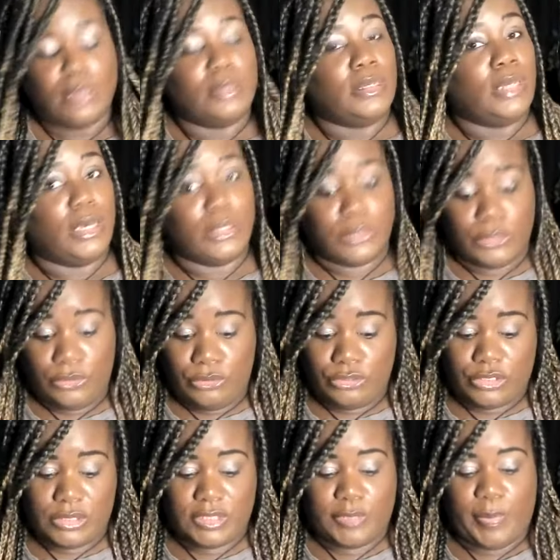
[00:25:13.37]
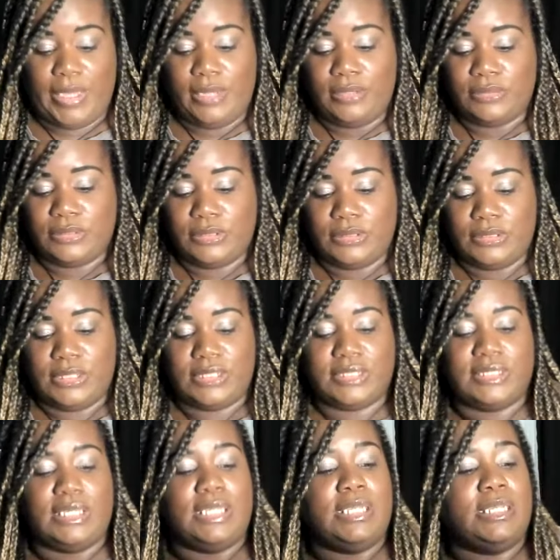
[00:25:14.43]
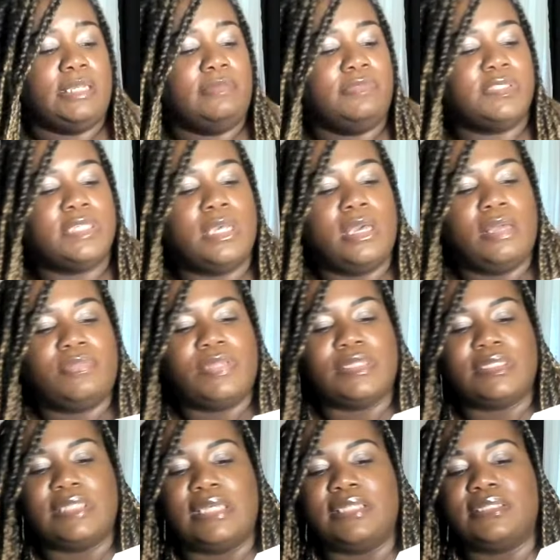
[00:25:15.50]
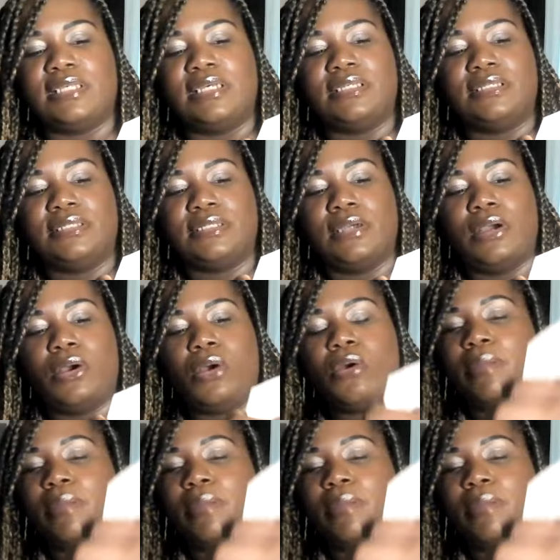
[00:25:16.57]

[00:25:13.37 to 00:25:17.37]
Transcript: Illusion spells, deceives the senses or